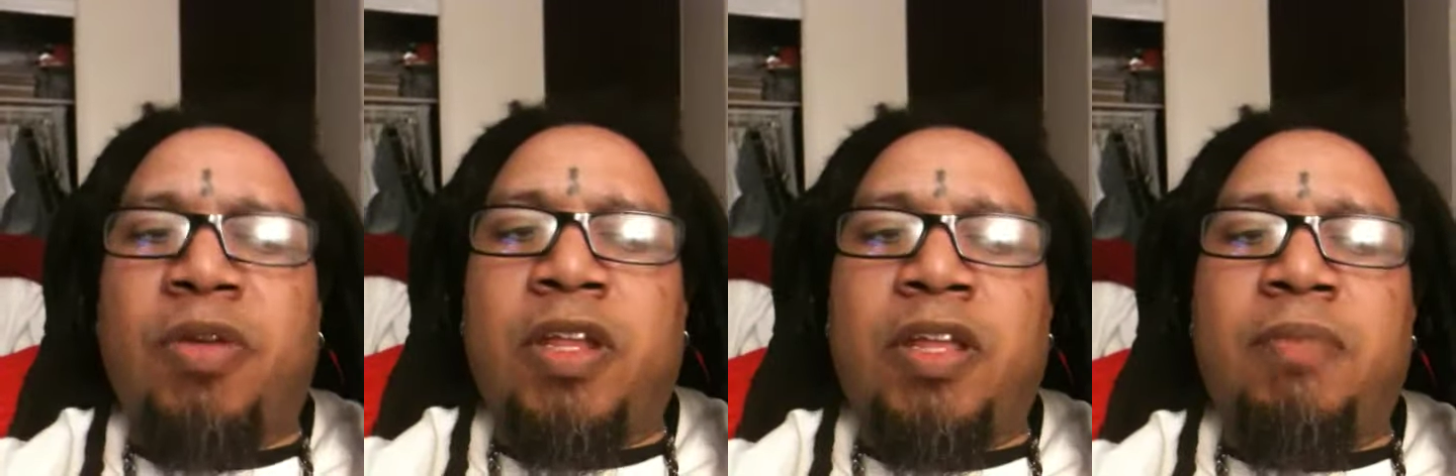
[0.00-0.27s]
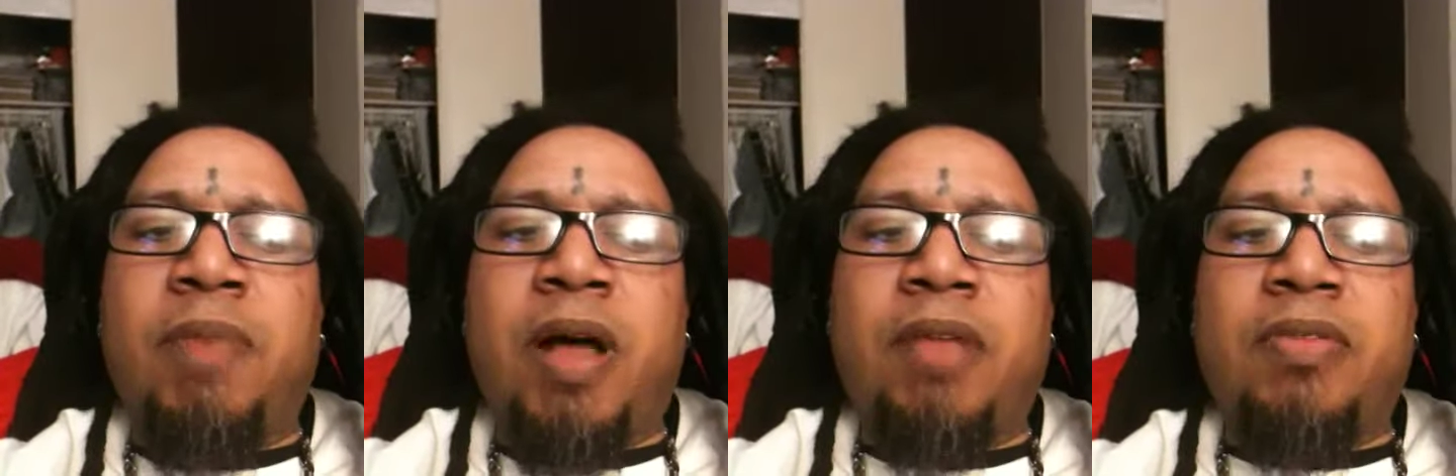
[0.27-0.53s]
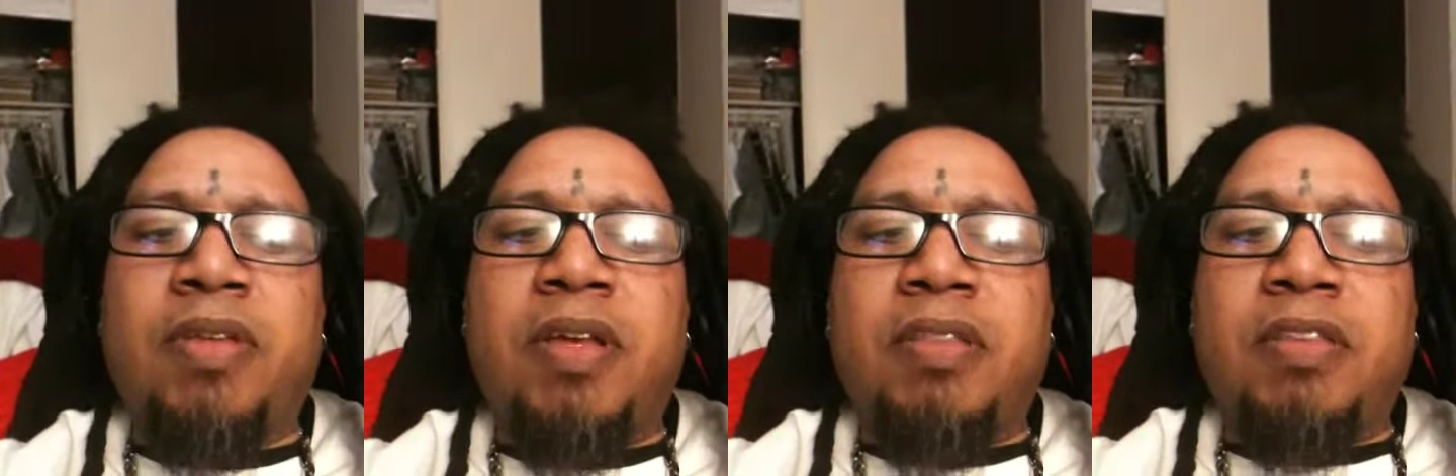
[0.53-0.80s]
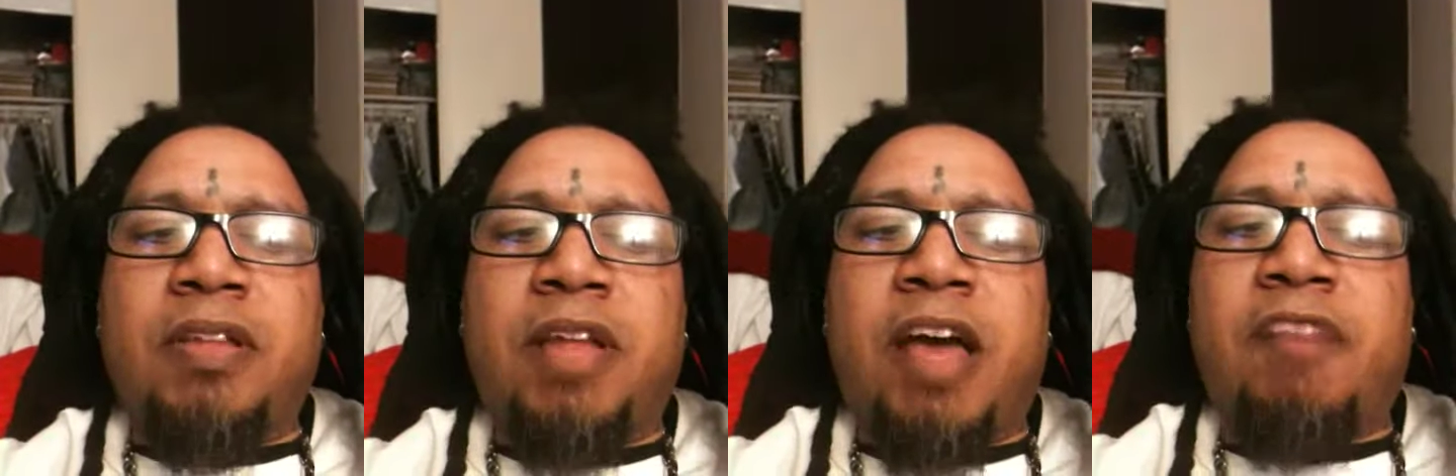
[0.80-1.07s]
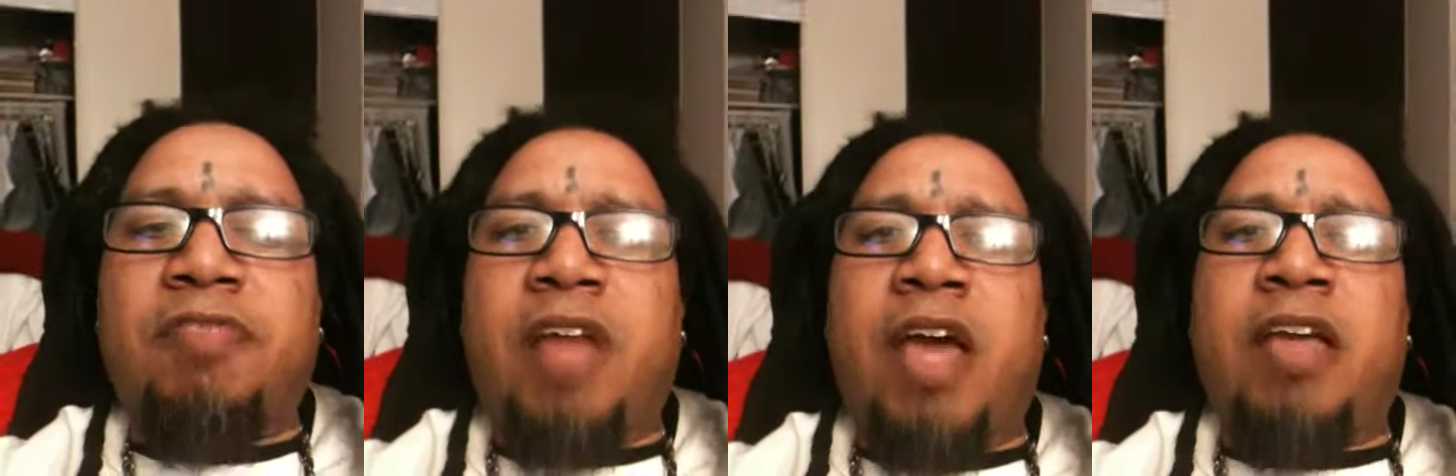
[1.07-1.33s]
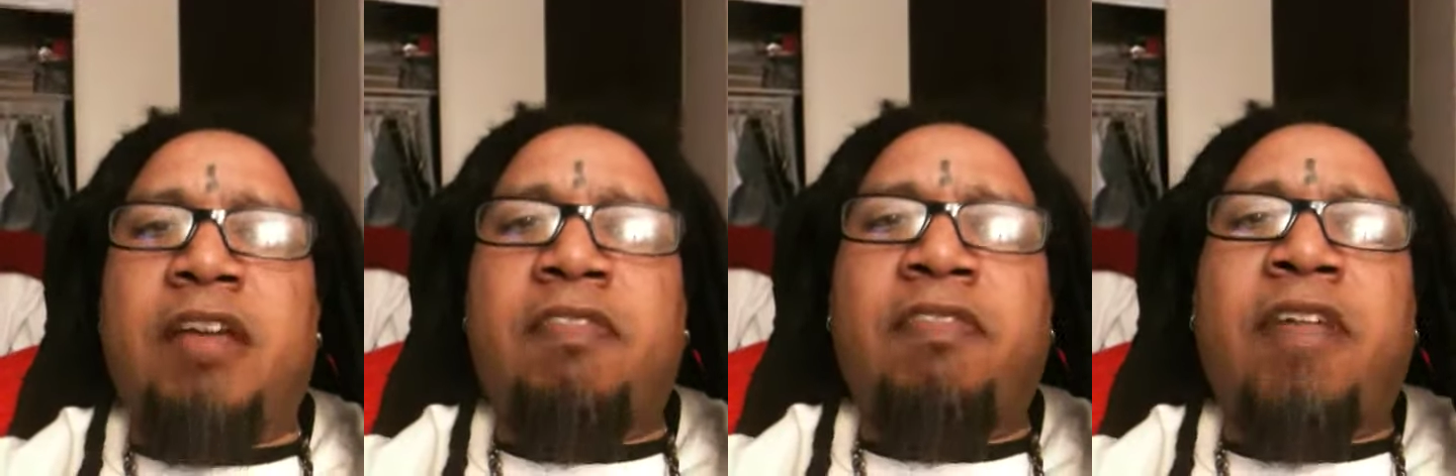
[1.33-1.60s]
really about the
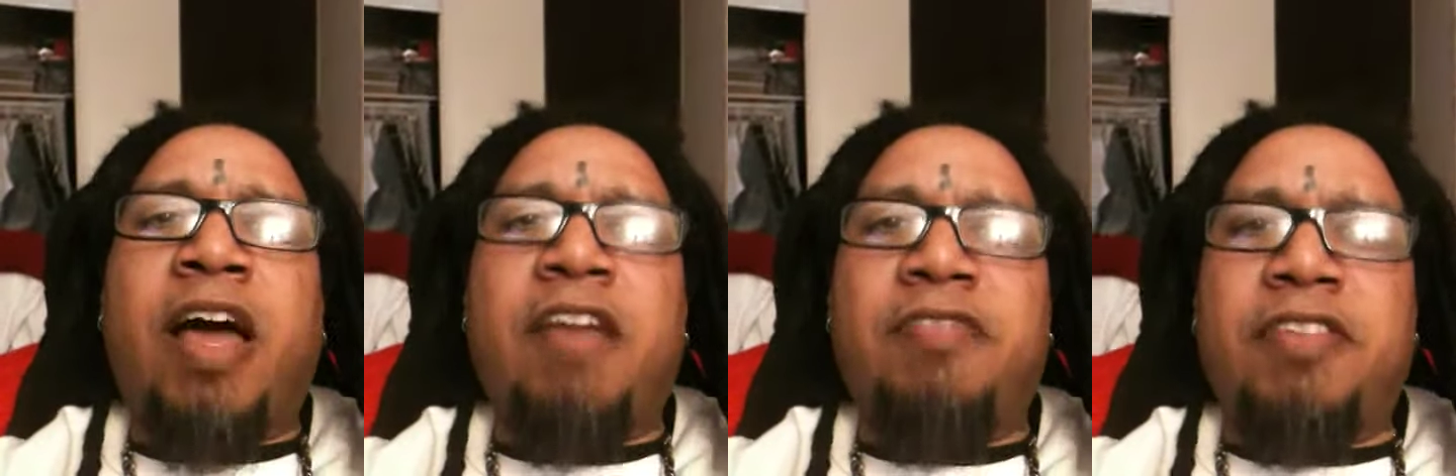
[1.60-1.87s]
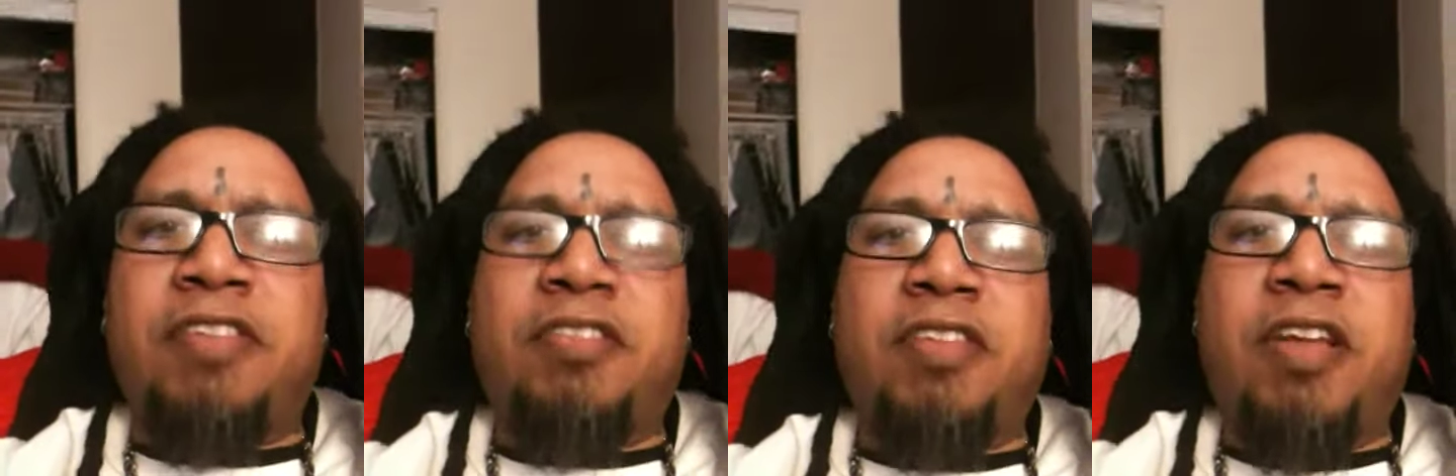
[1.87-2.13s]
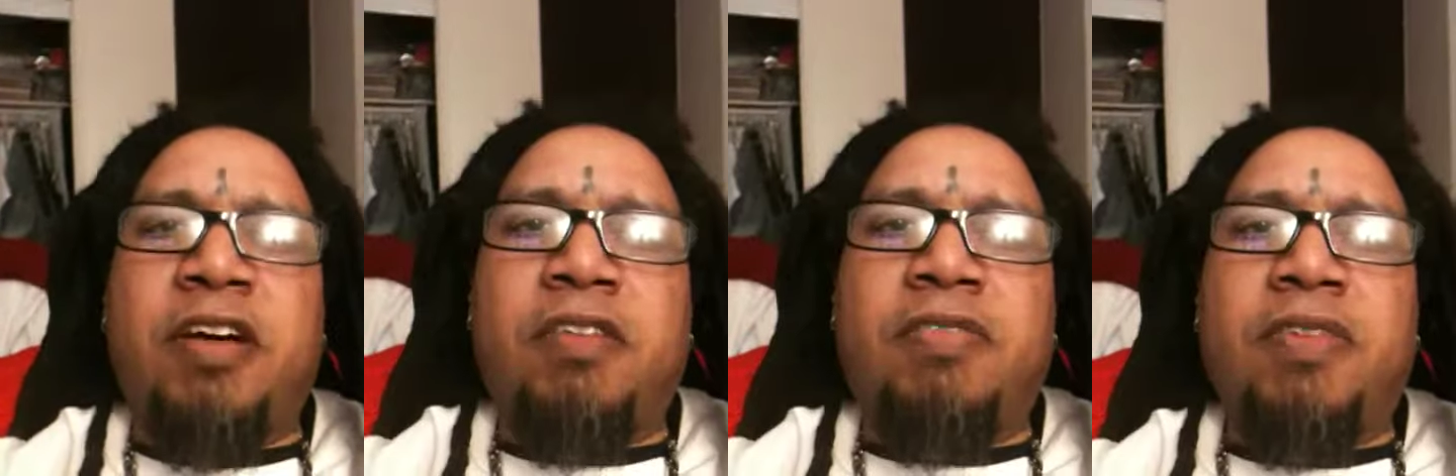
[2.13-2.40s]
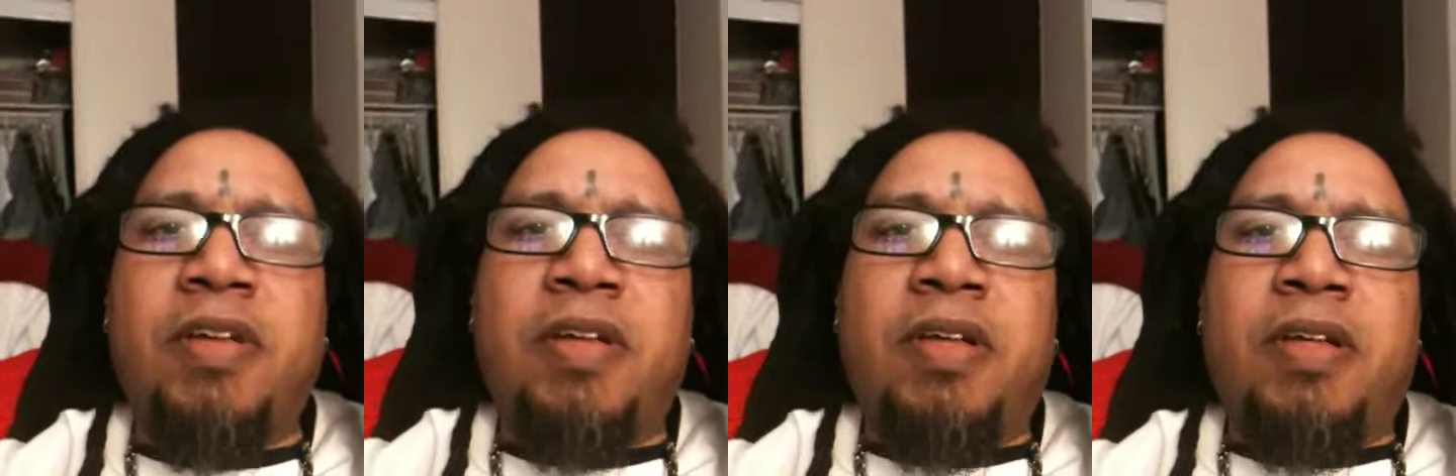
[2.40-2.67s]
lifeline of life itself